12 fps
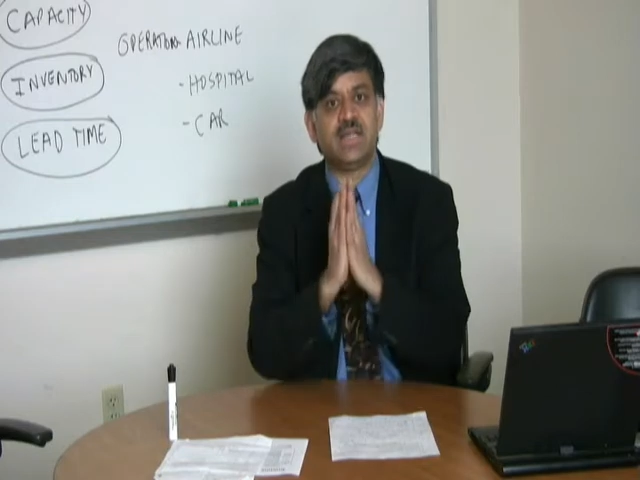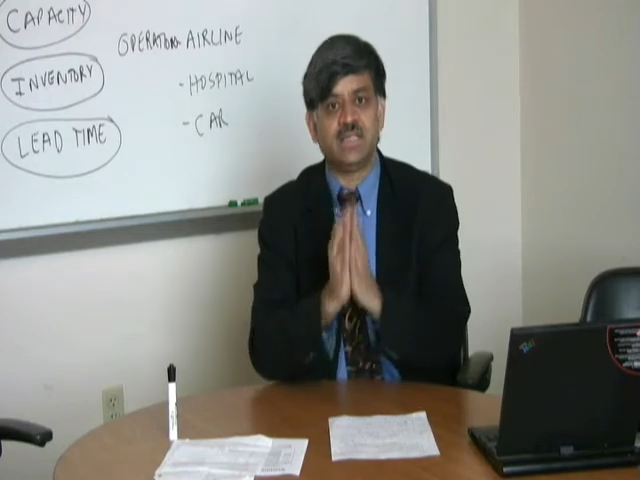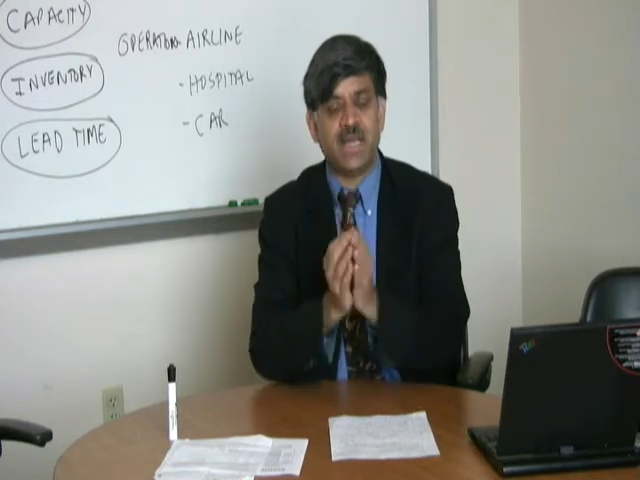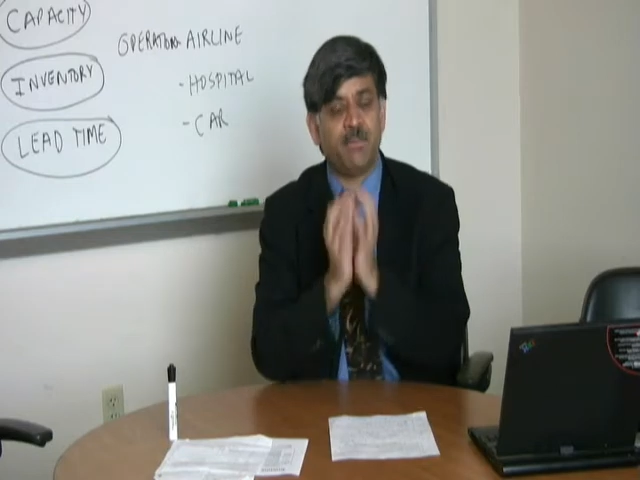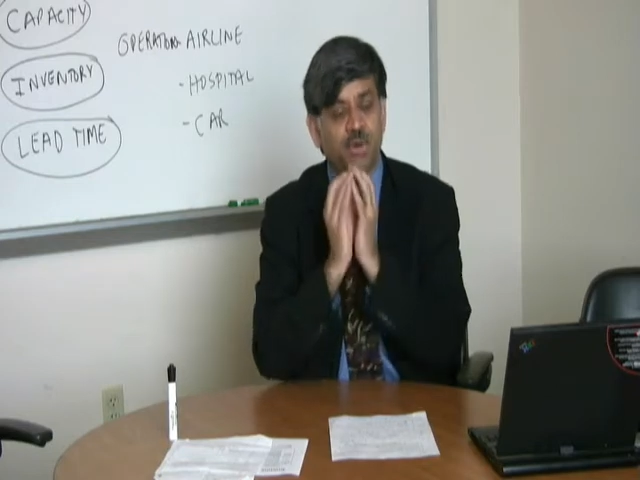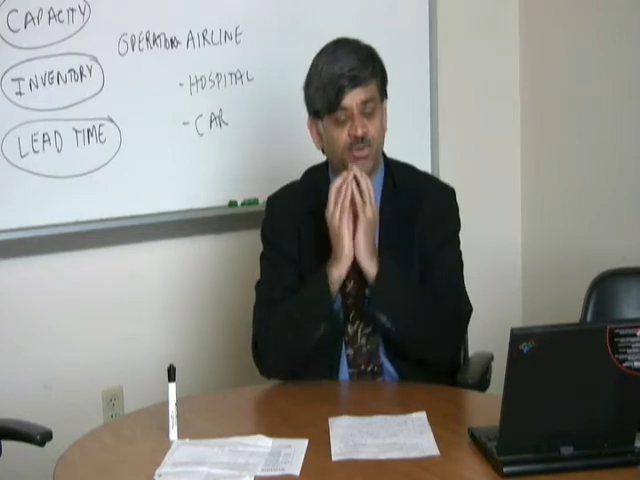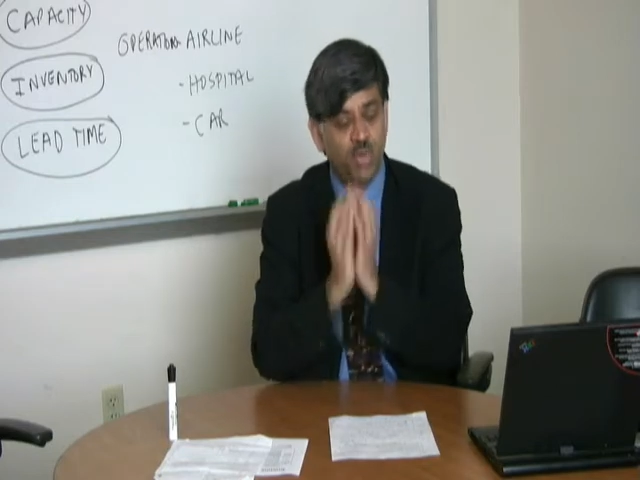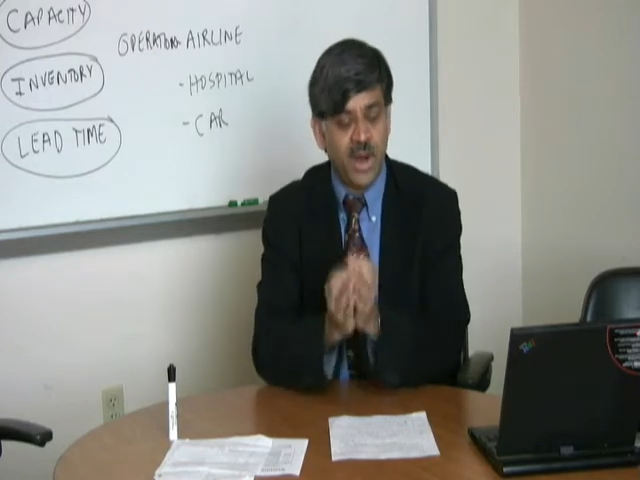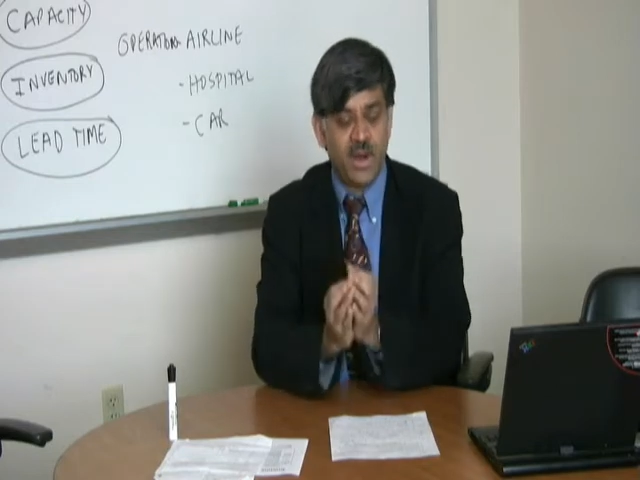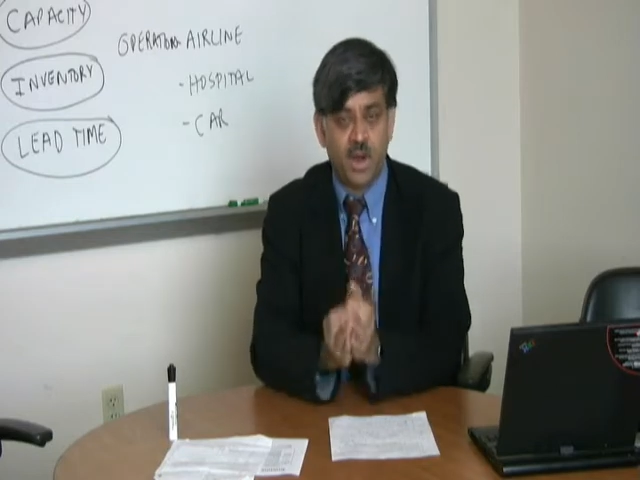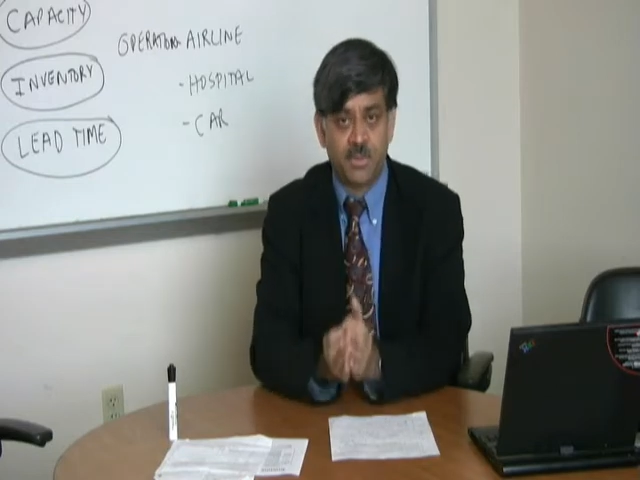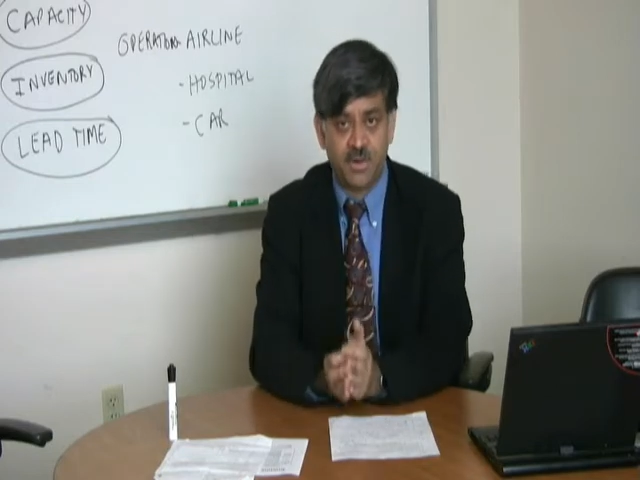example of
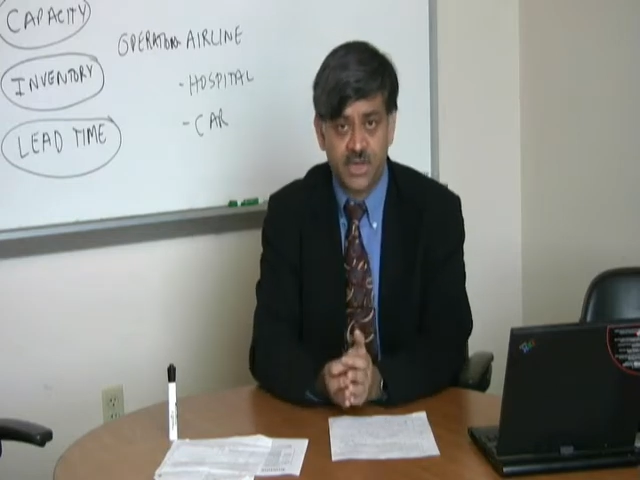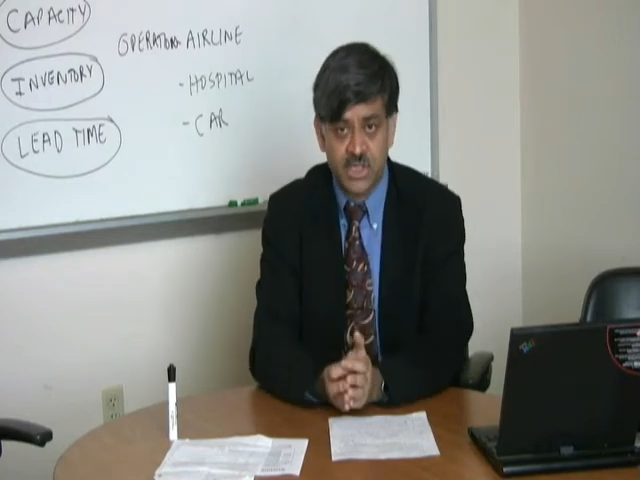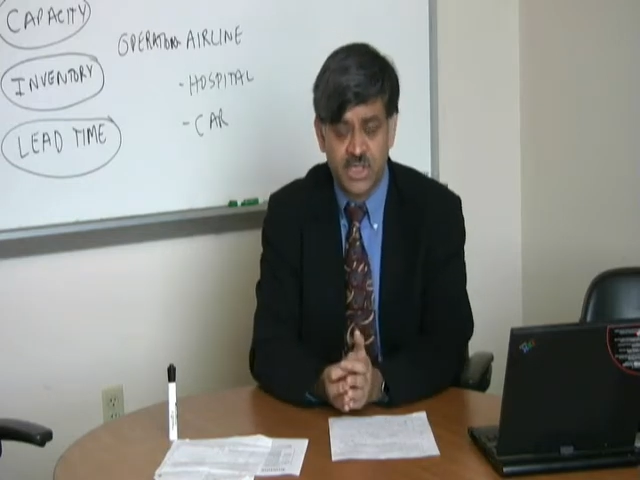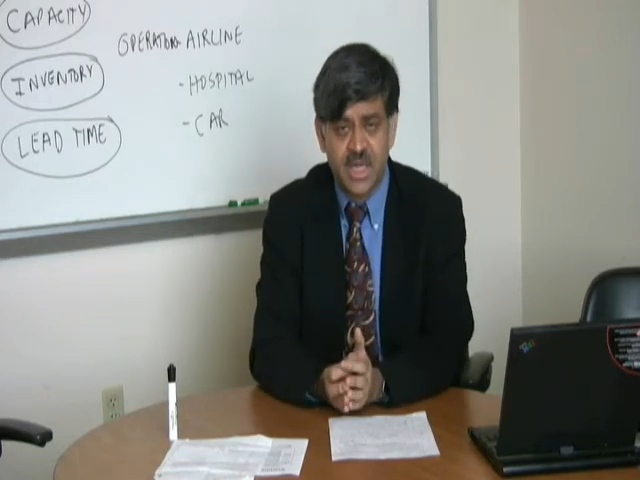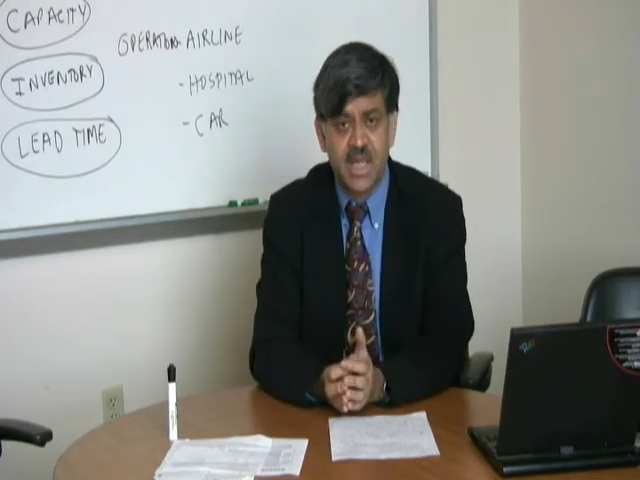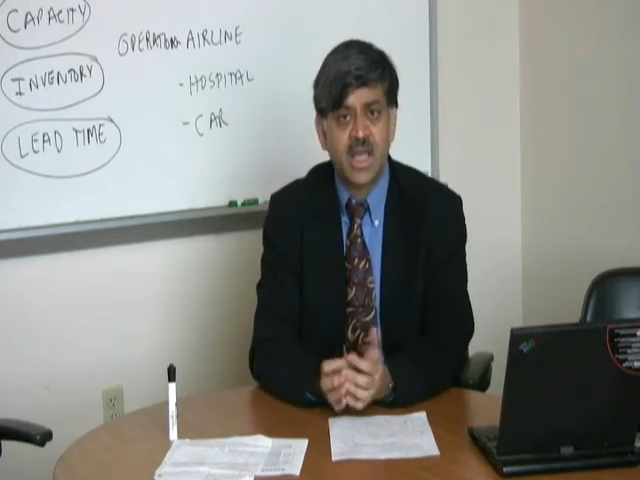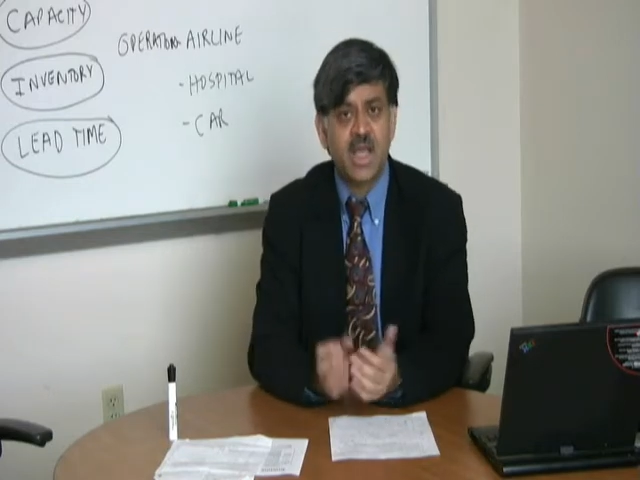one operation.